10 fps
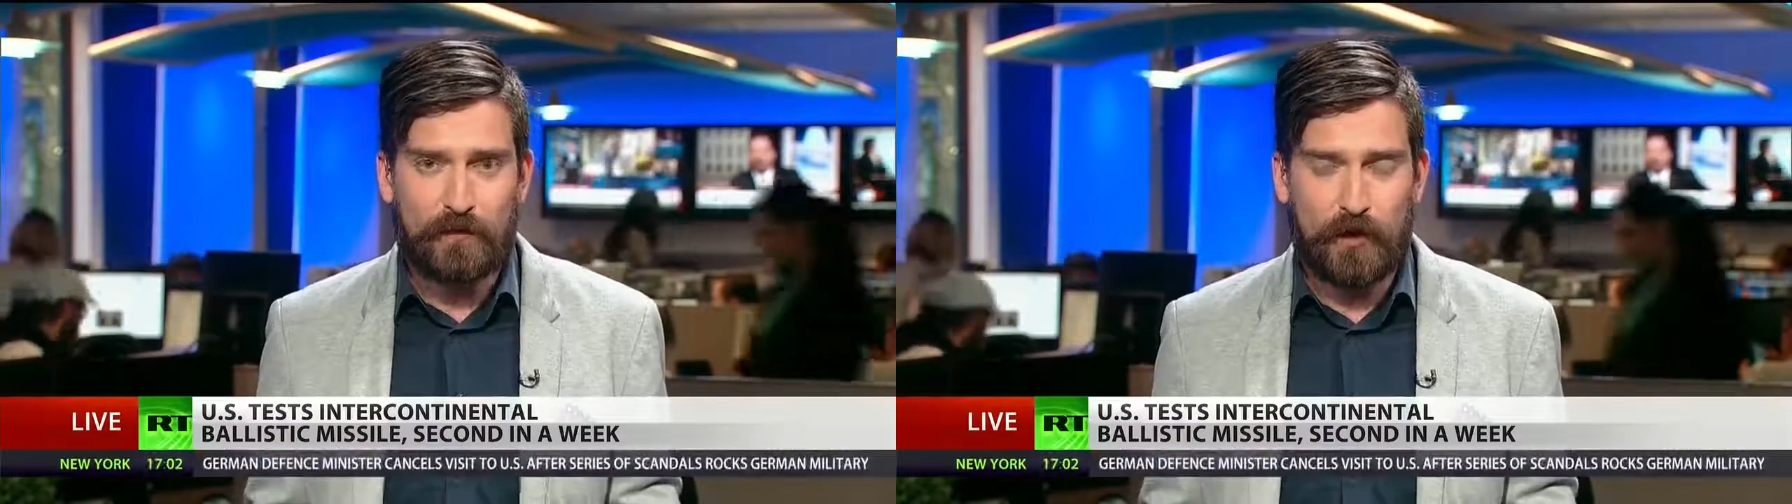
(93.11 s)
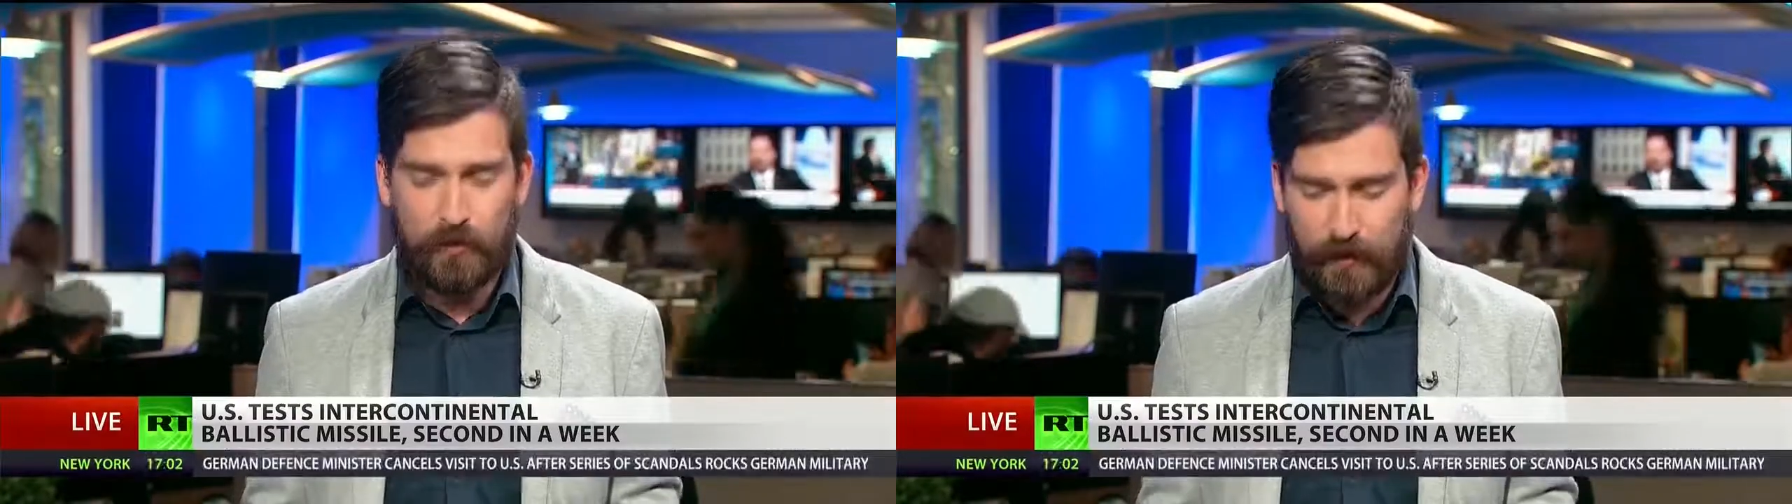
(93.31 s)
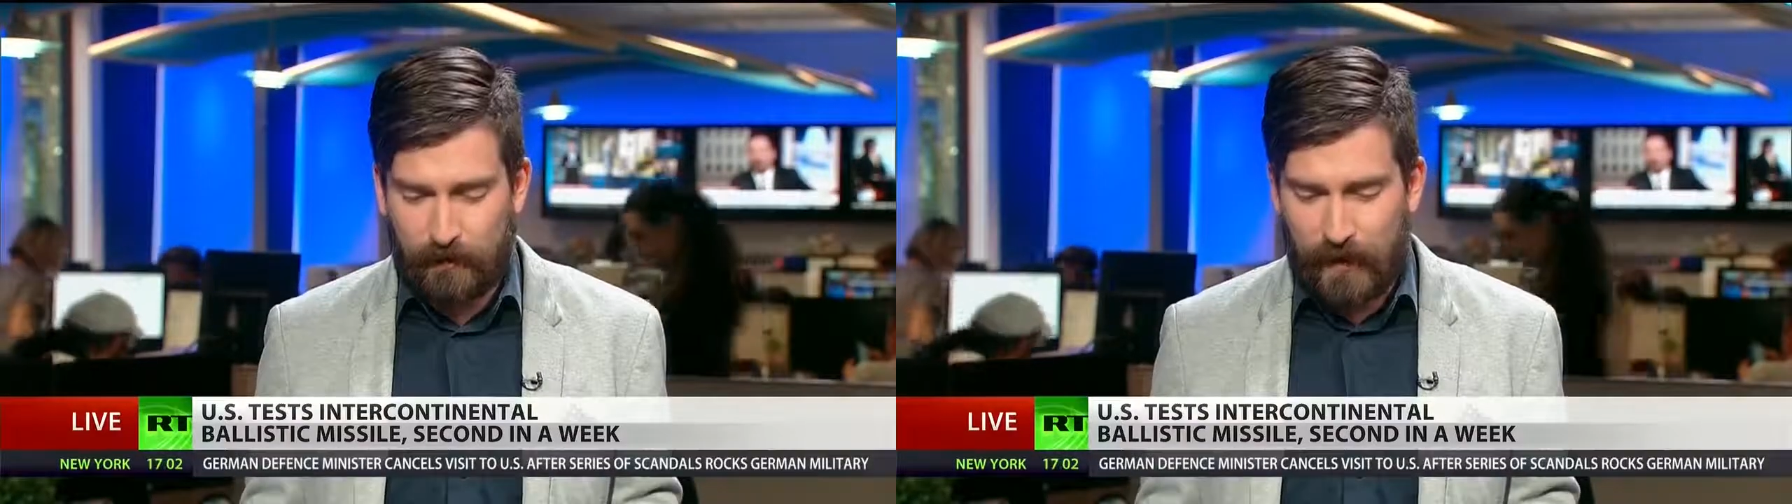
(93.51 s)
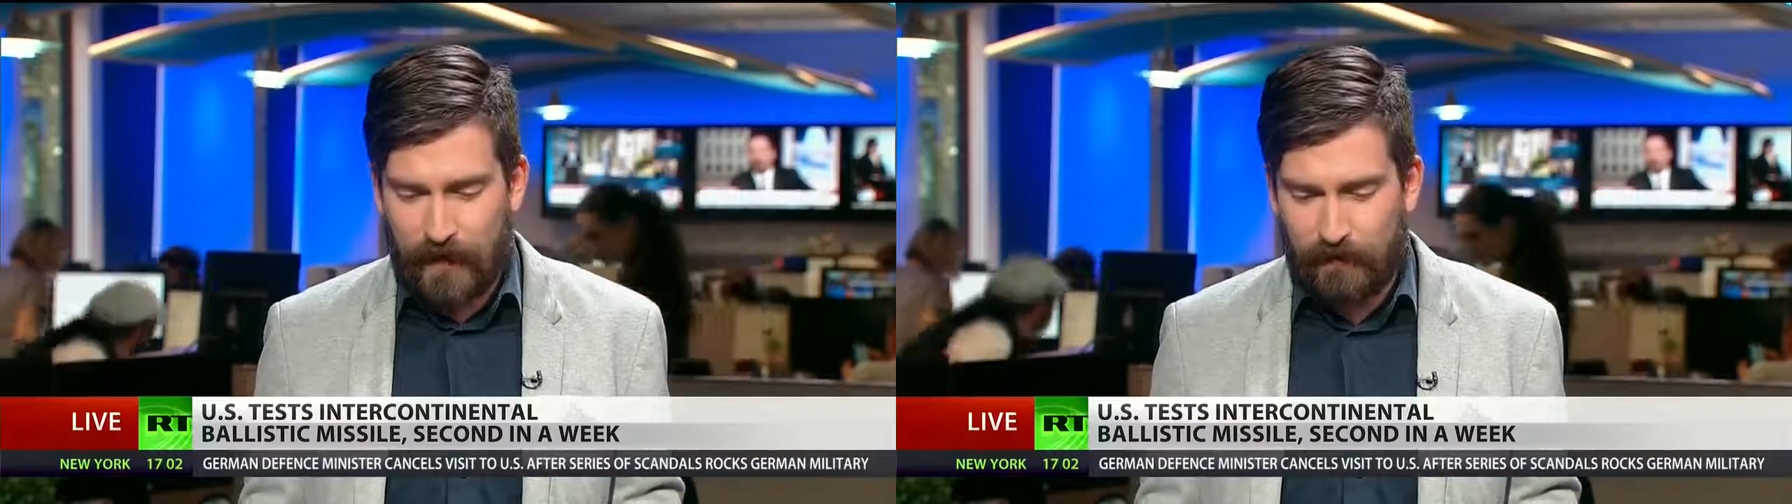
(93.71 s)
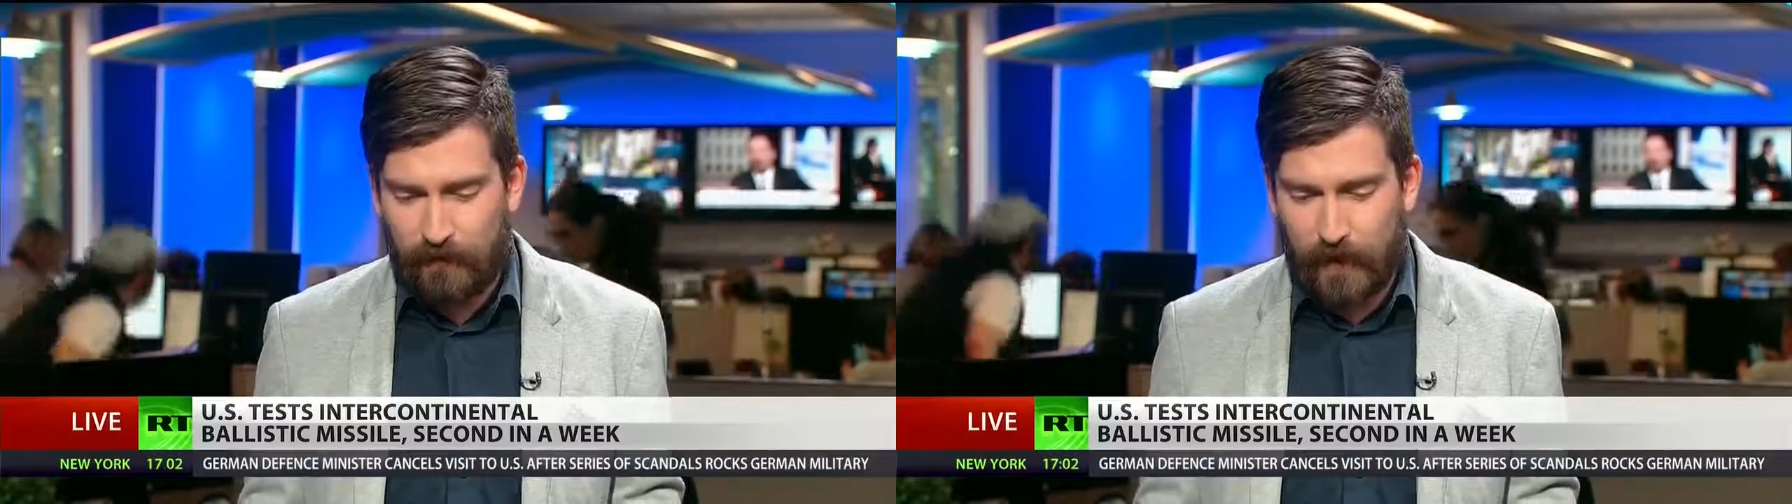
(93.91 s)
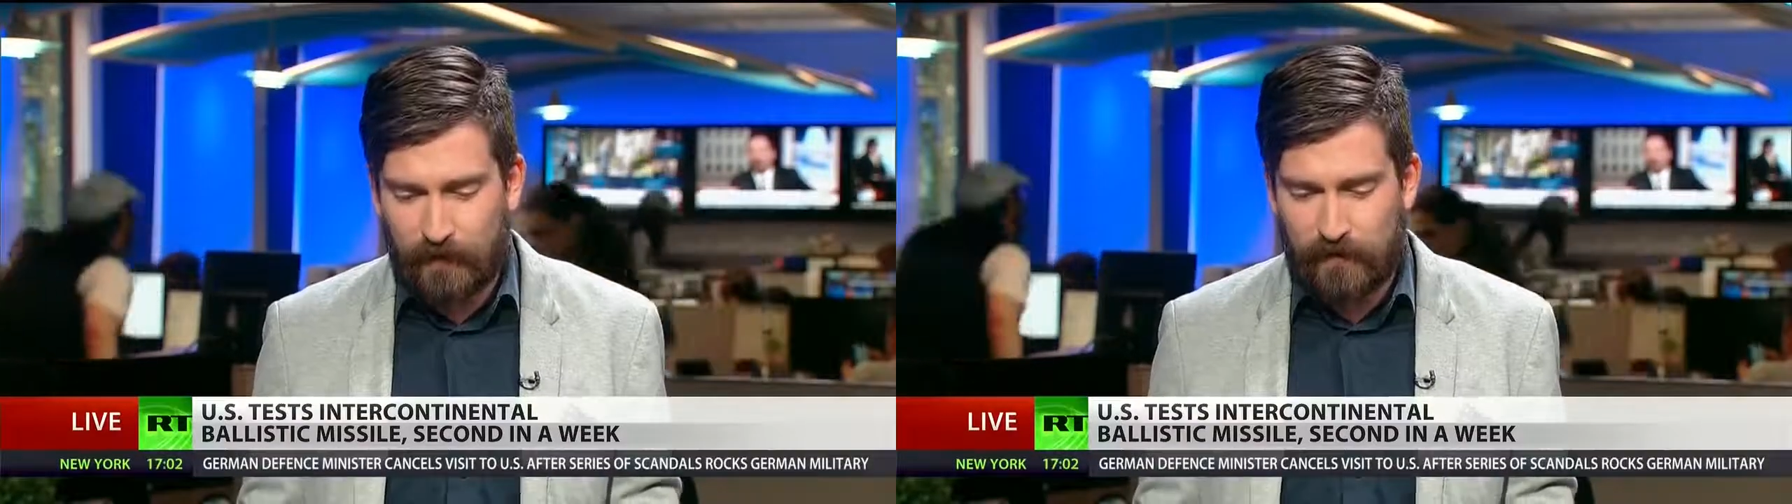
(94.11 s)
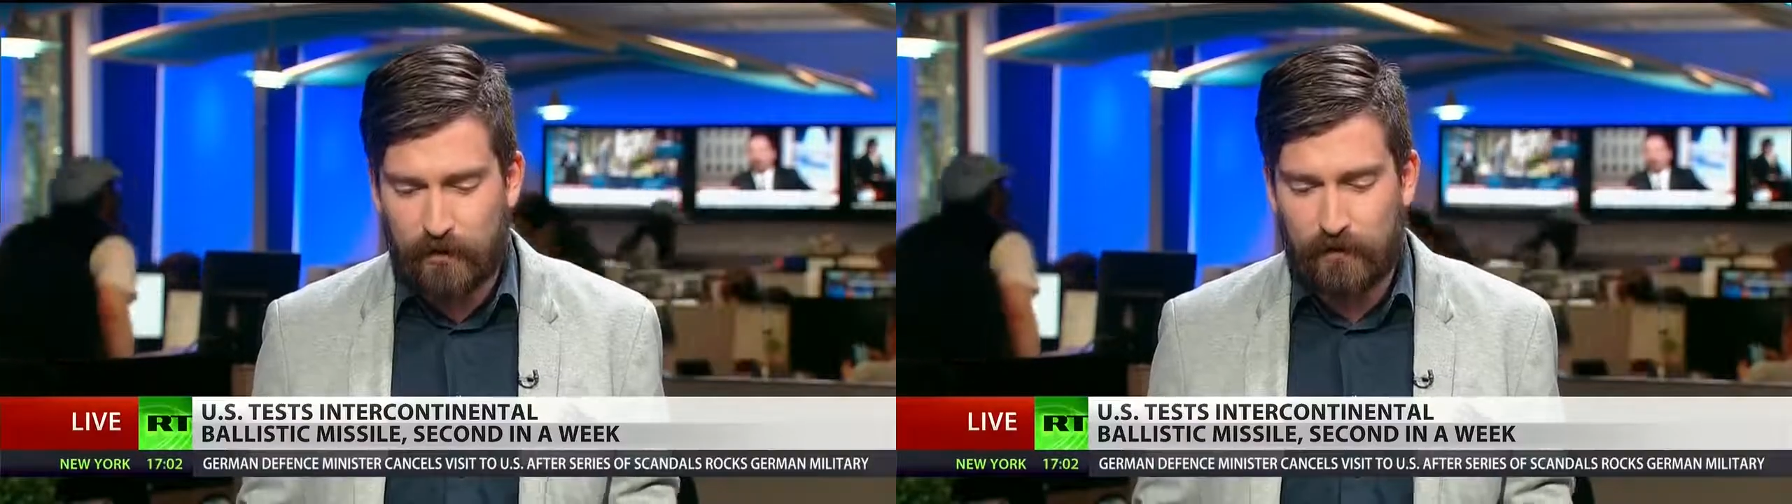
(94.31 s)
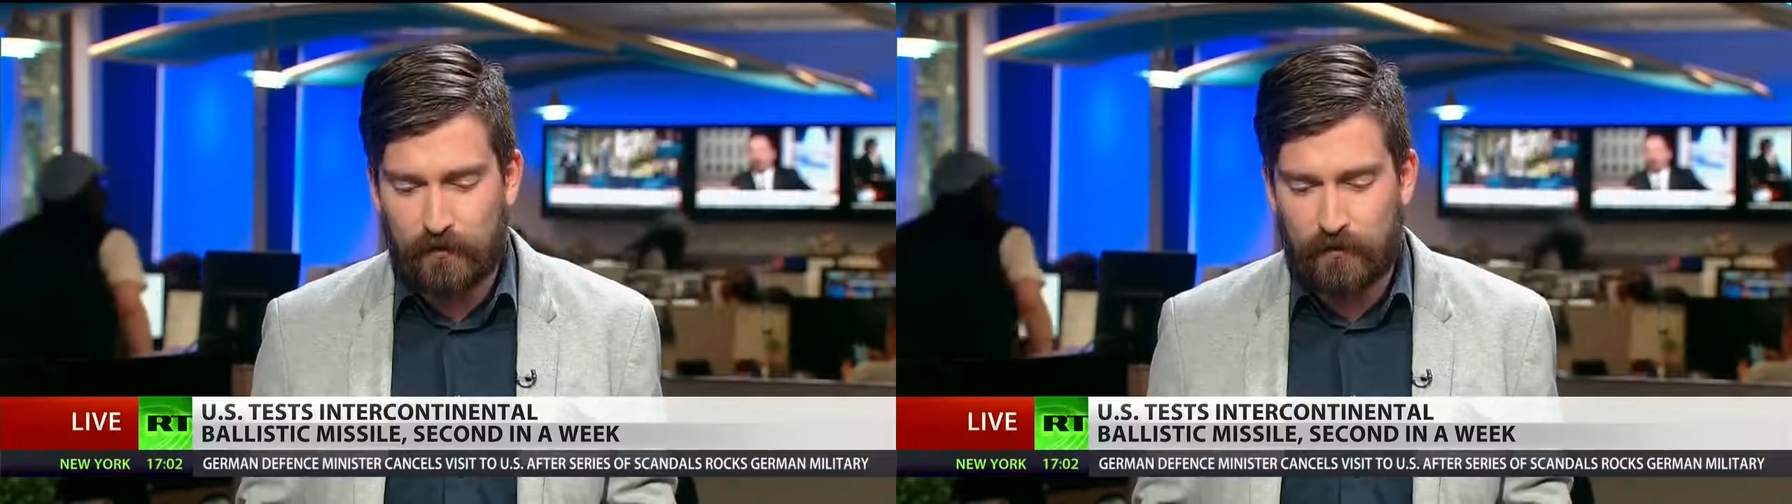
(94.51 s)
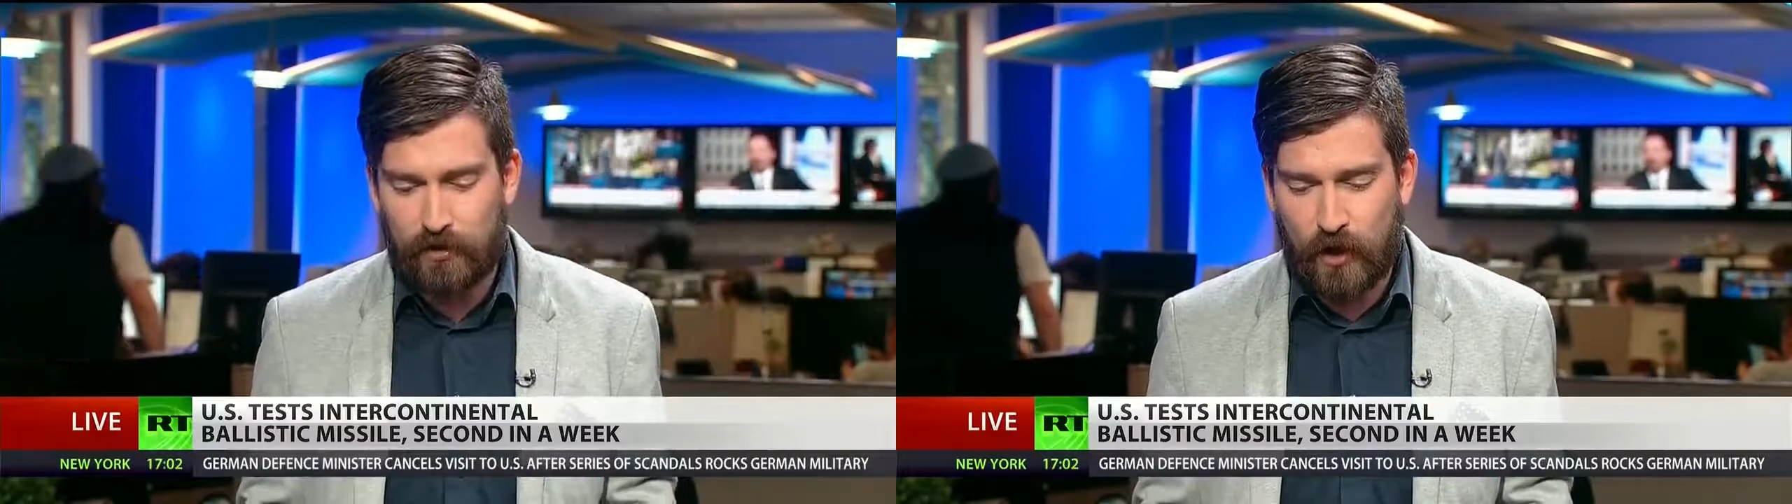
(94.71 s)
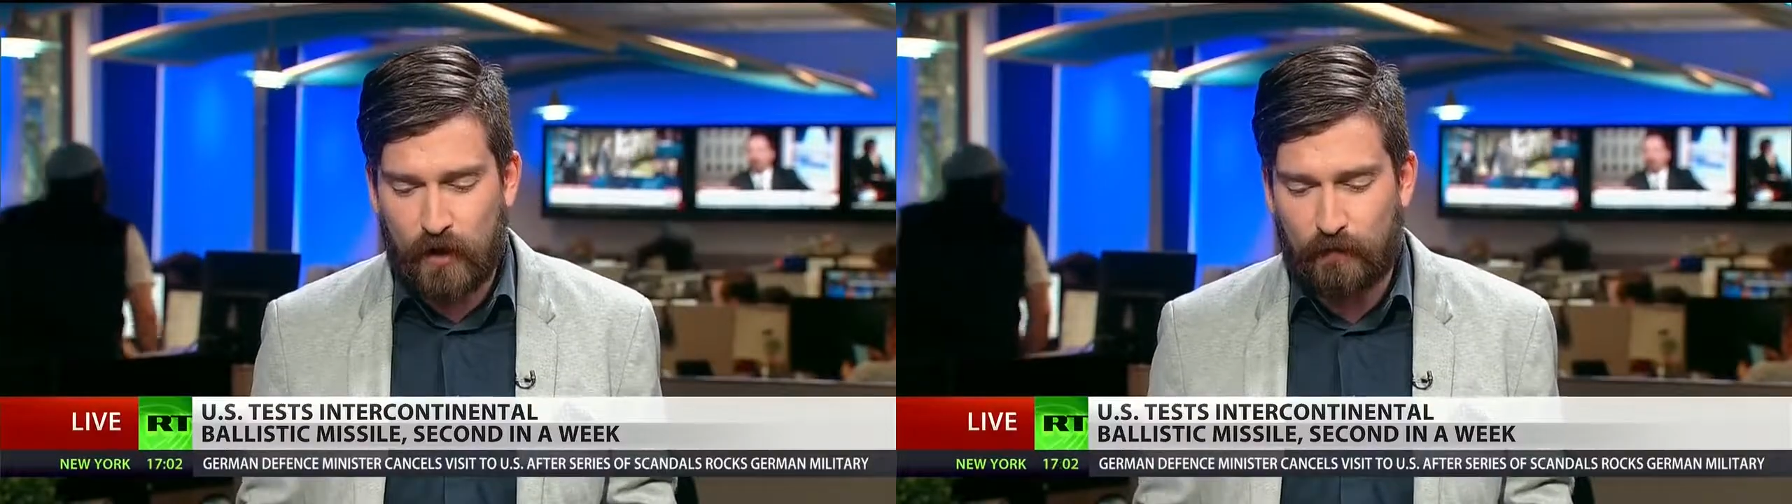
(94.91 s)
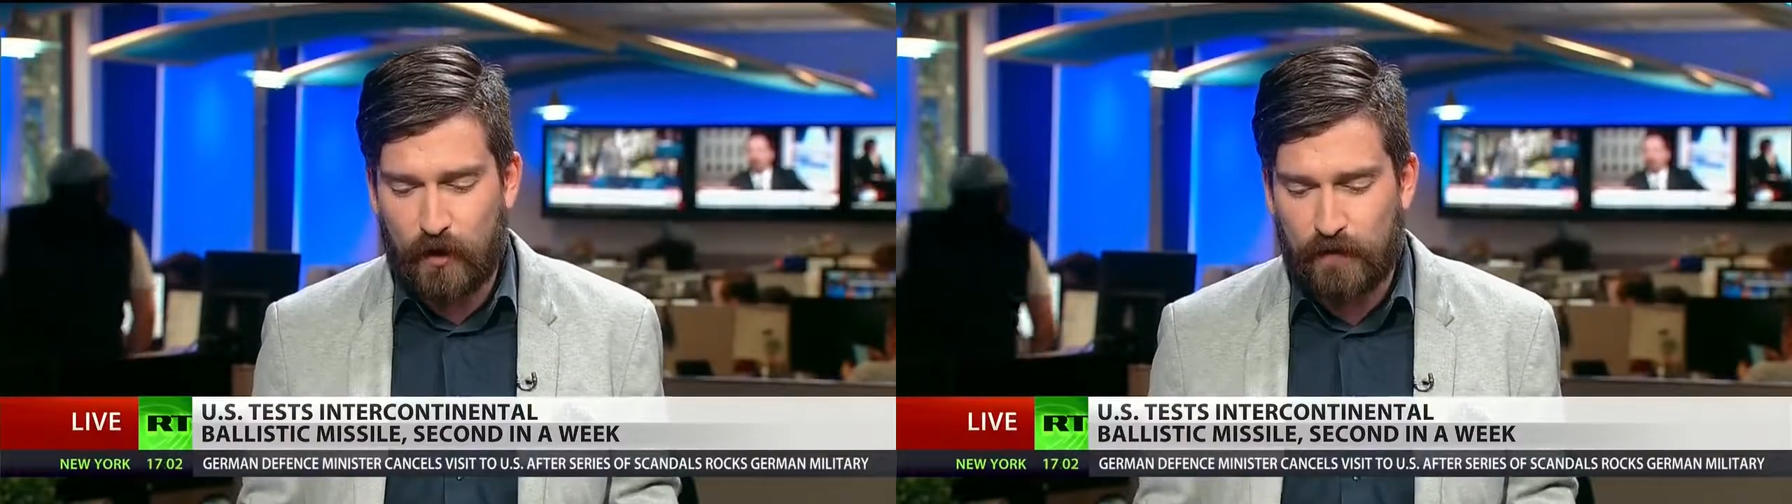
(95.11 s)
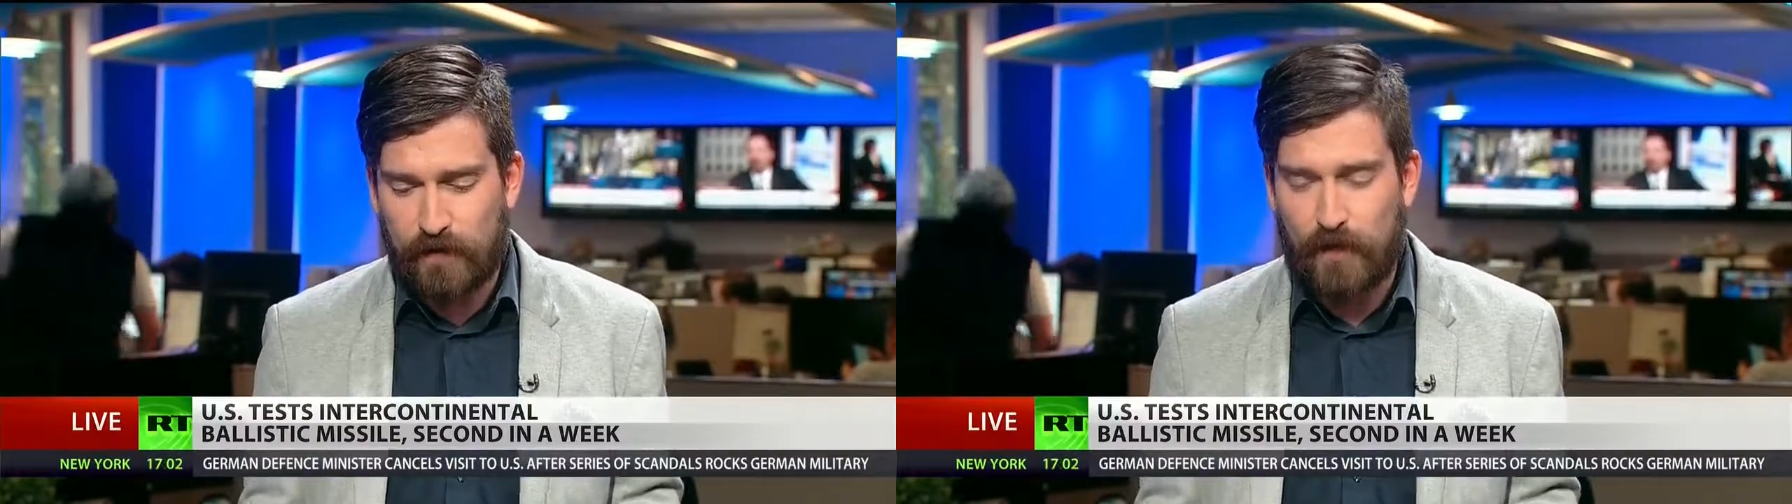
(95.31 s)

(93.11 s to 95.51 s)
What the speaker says: military command, in fact, it's Colonel John Moss,